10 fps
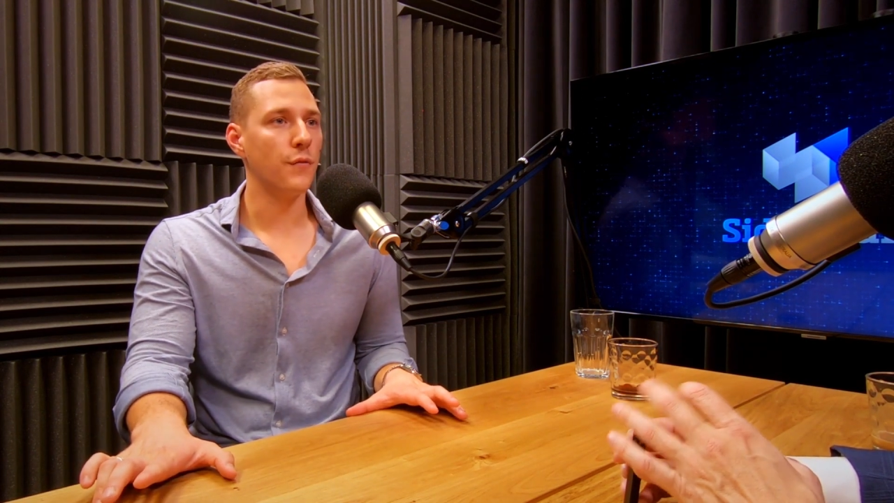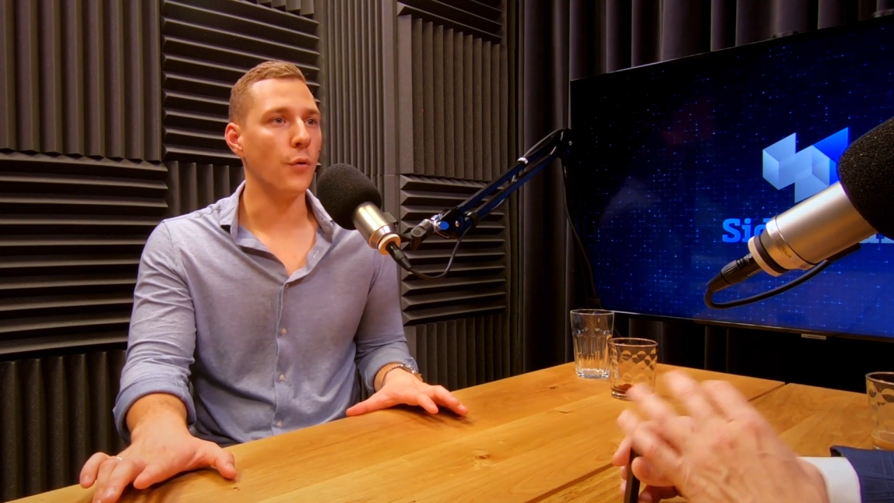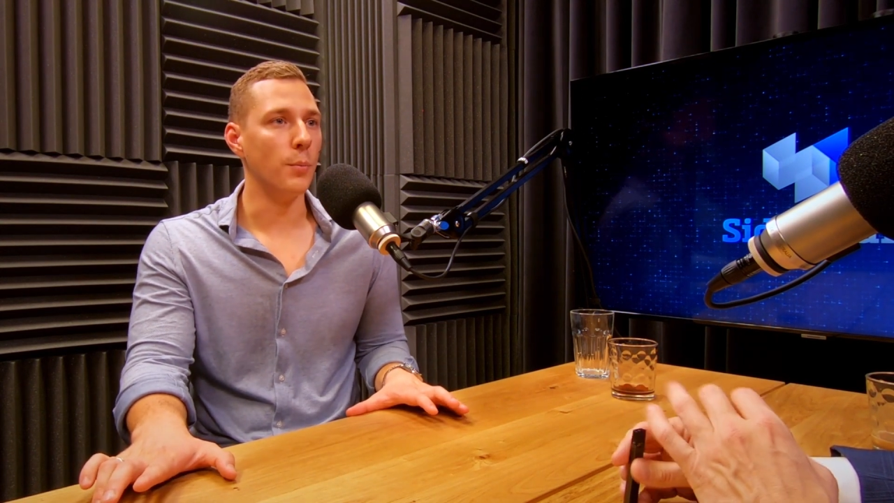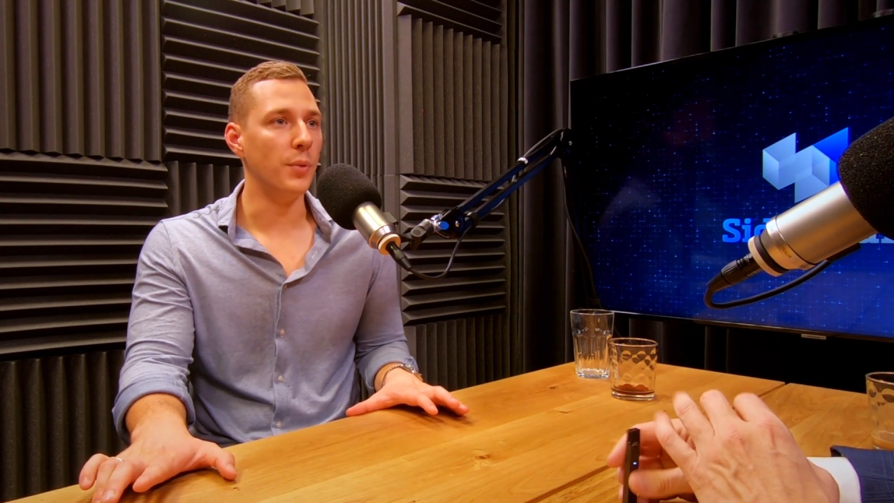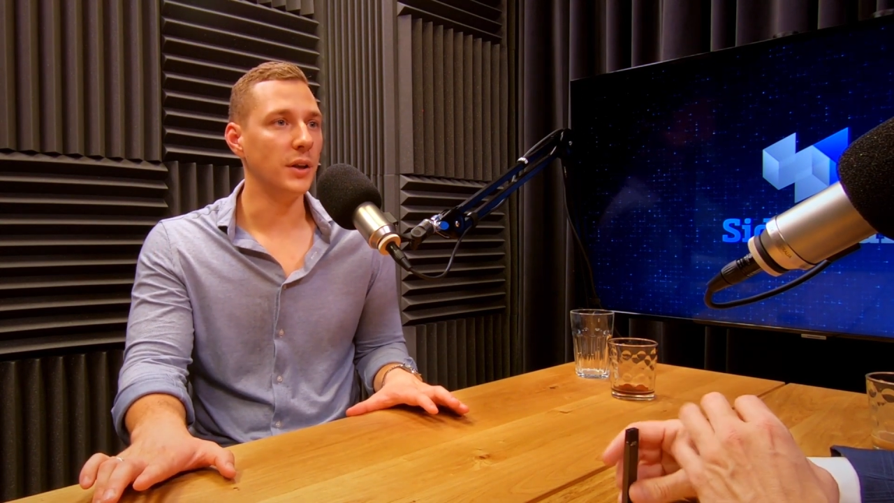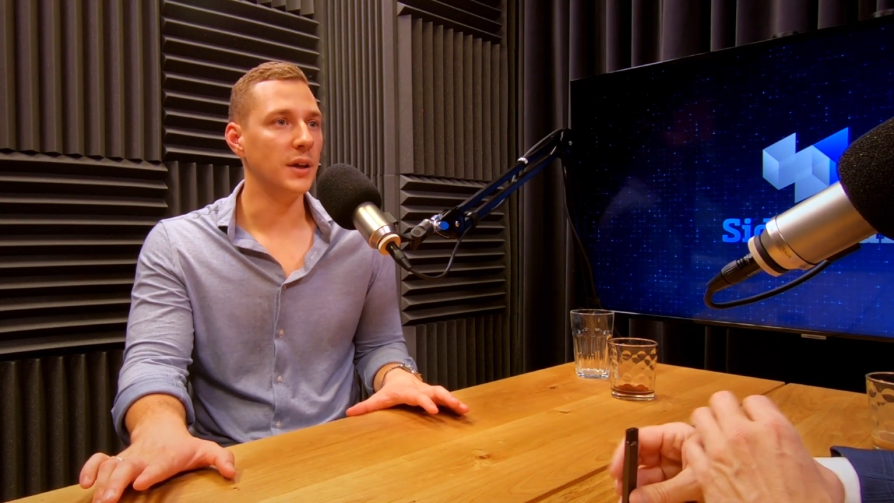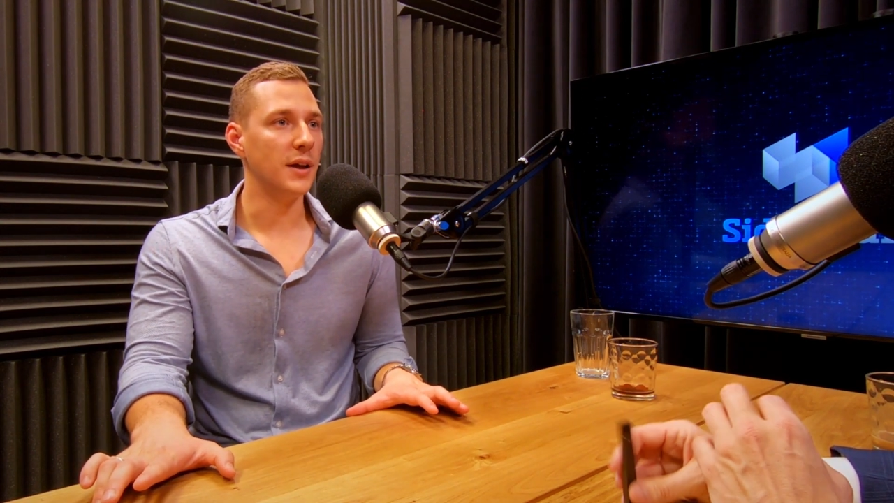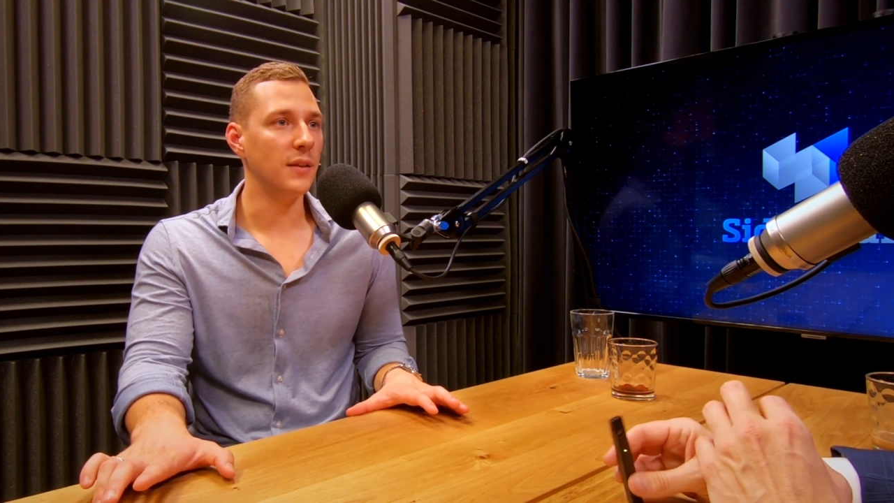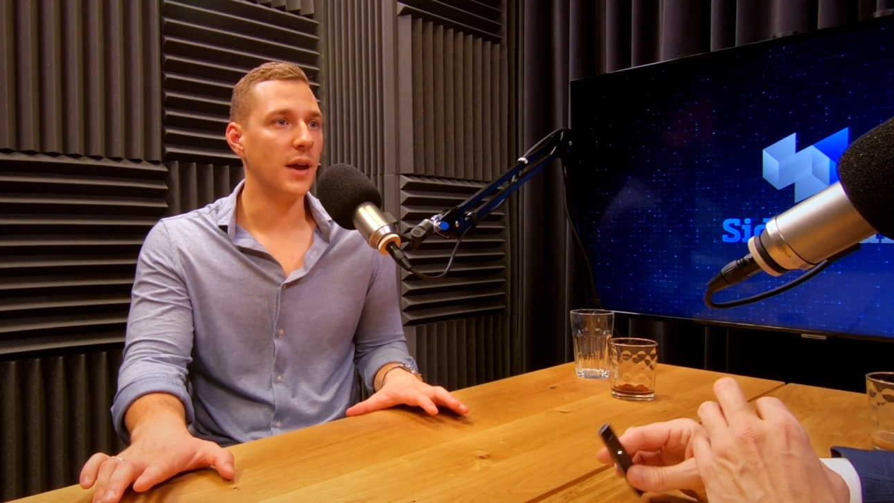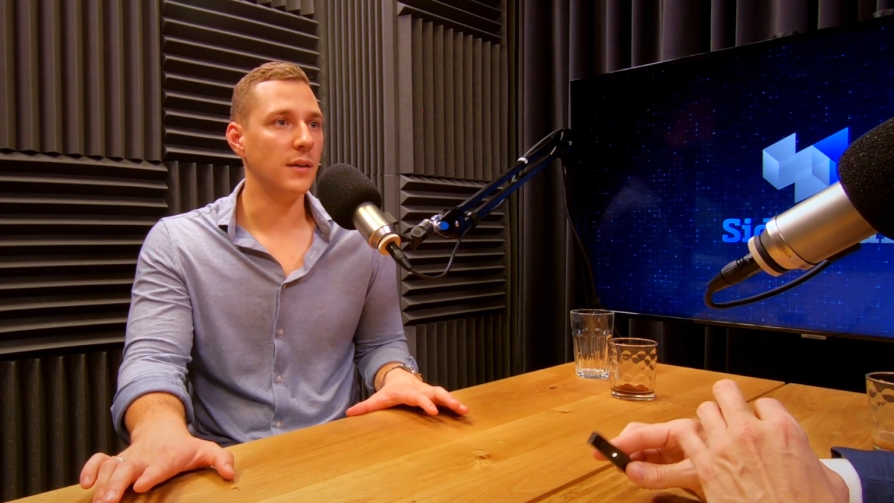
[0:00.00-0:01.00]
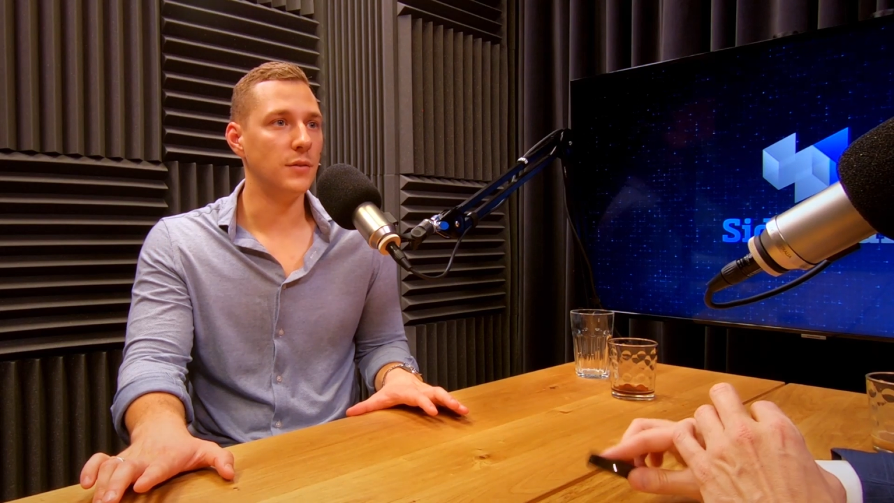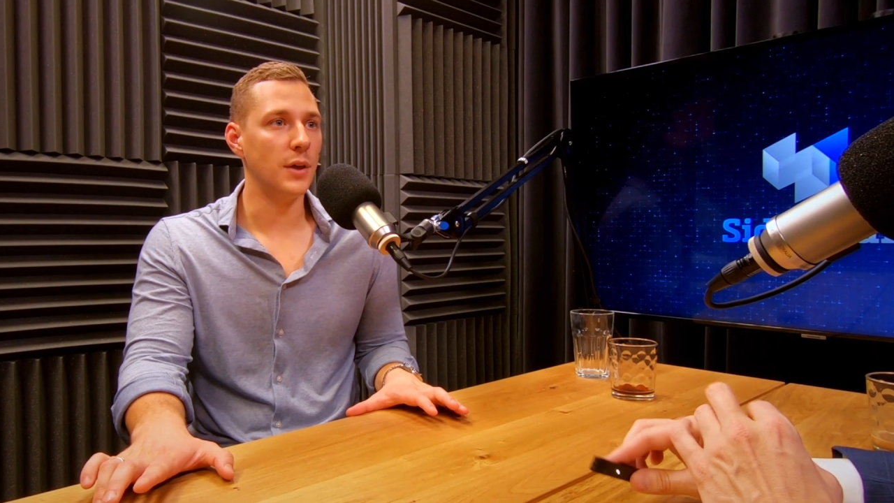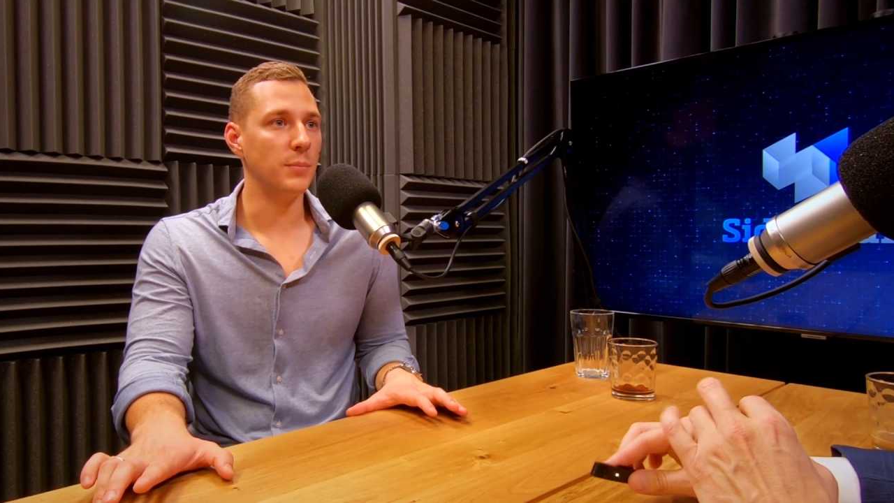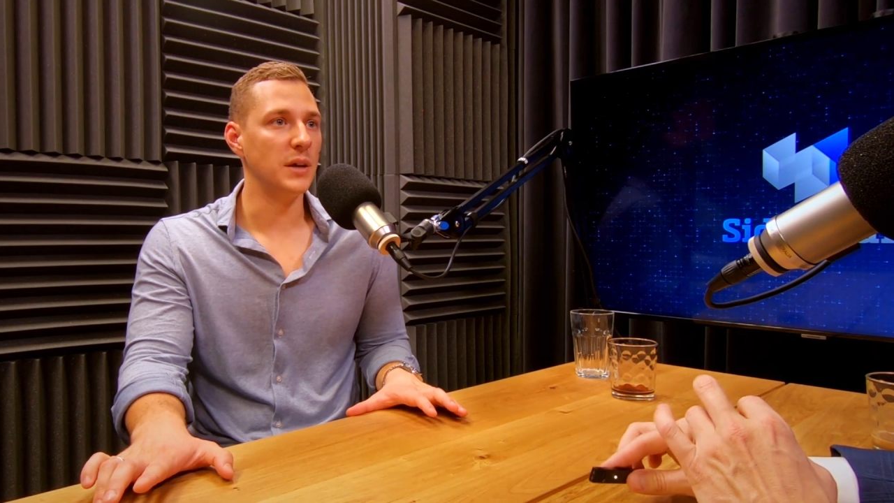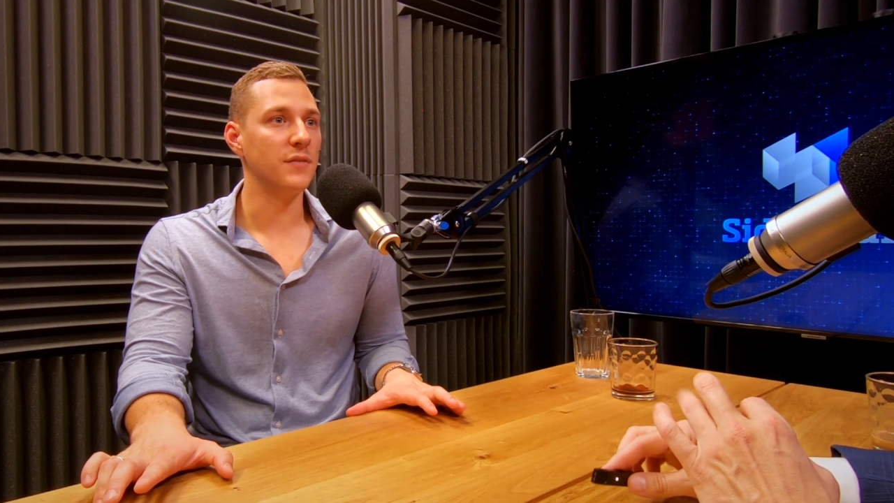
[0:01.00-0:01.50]
$4 billion and
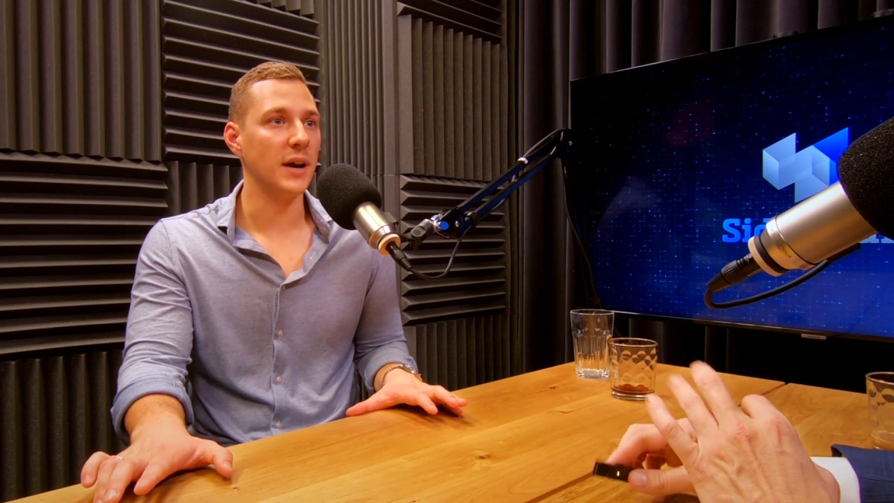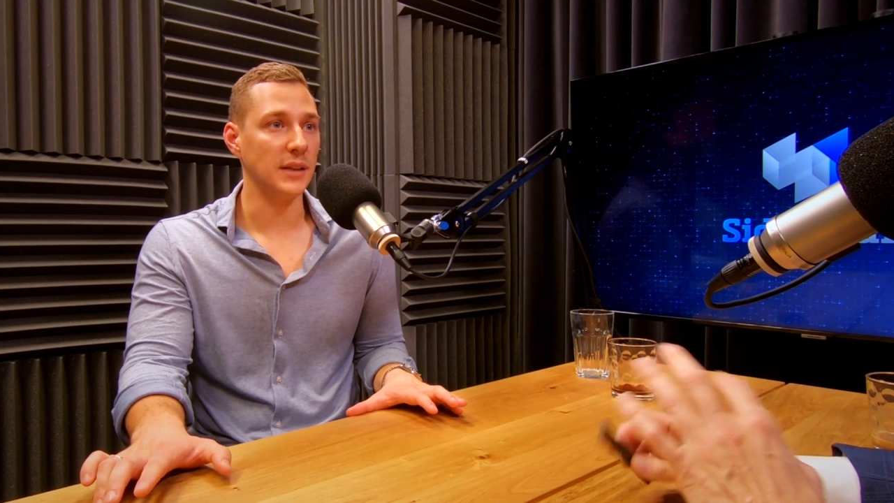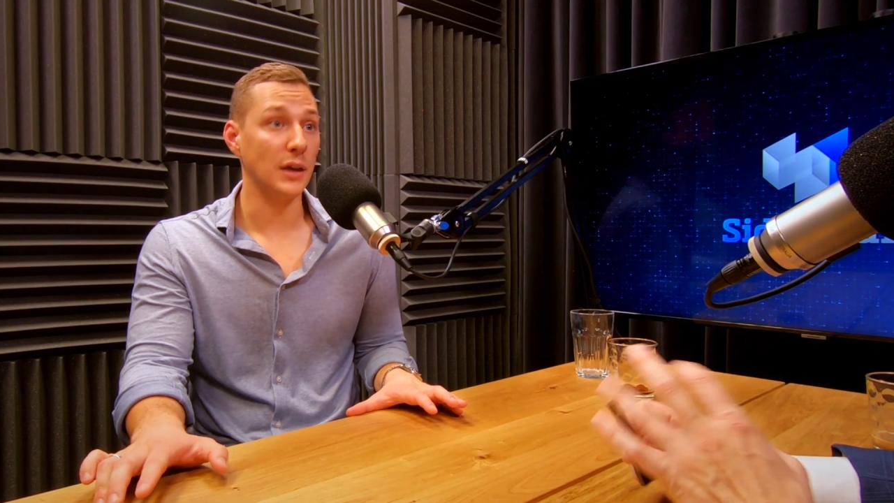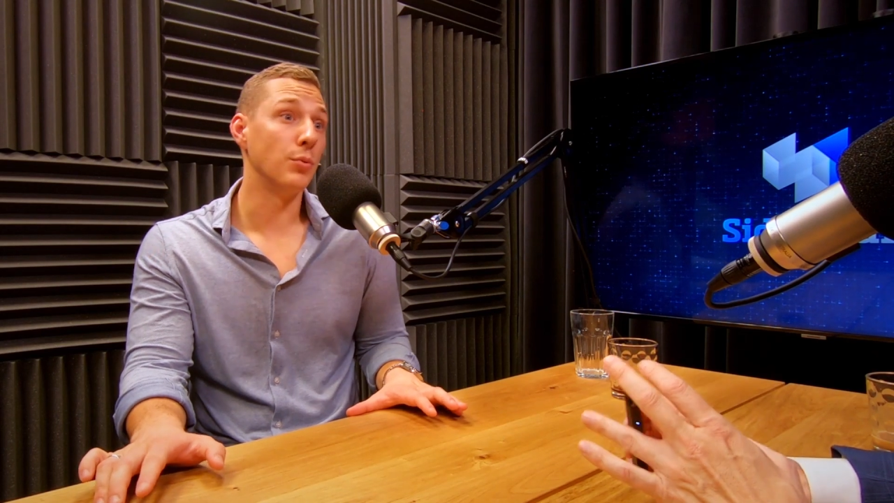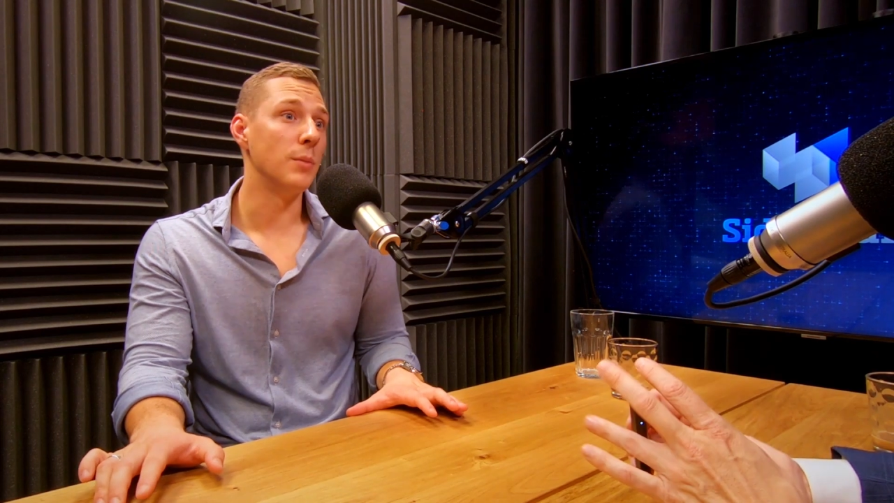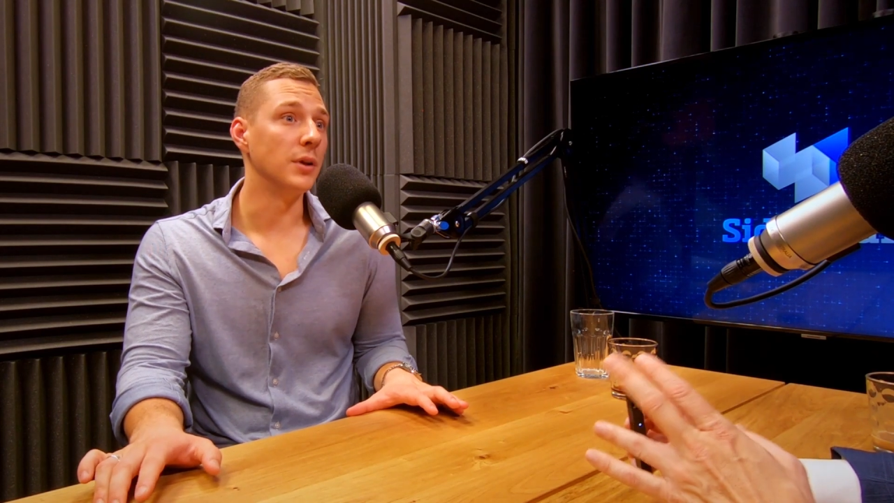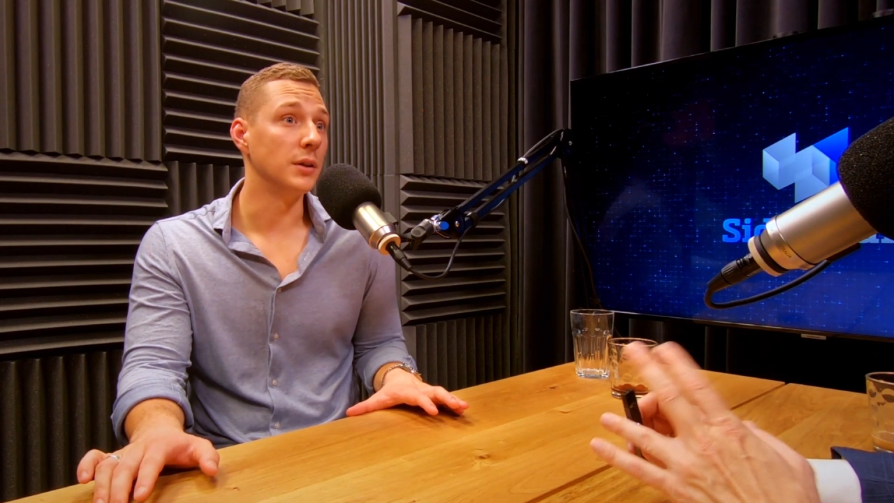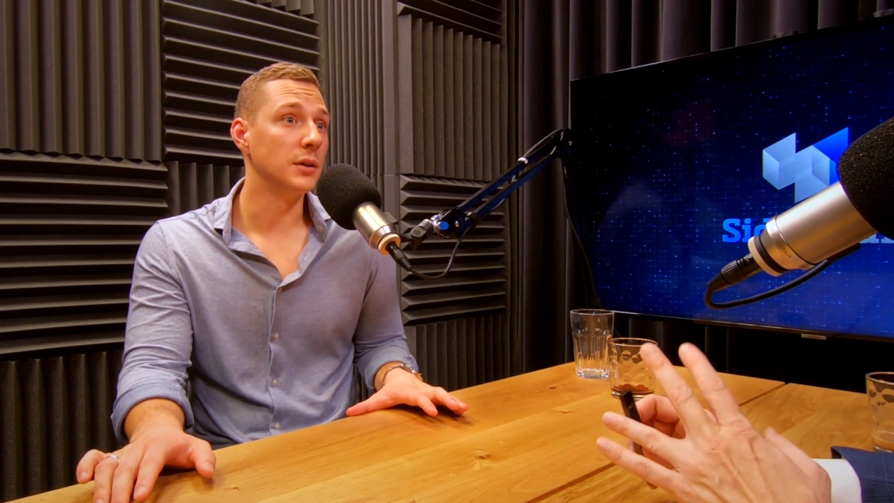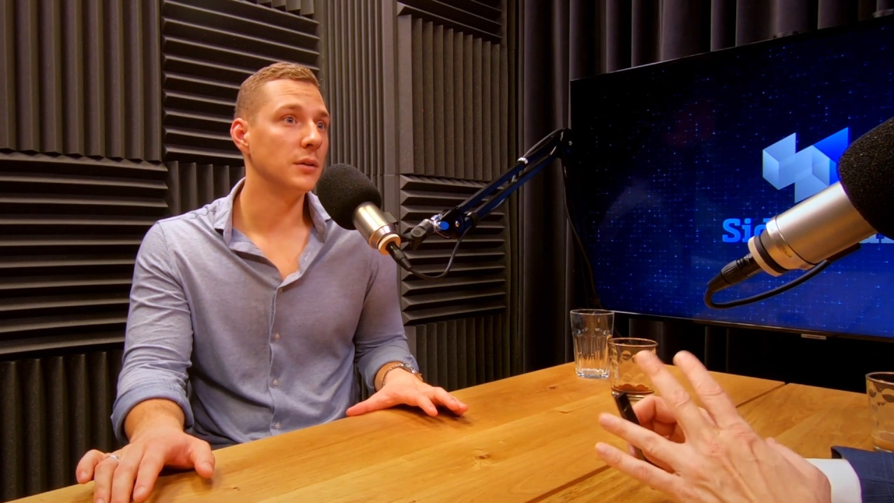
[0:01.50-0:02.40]
then being fined like $3 billion.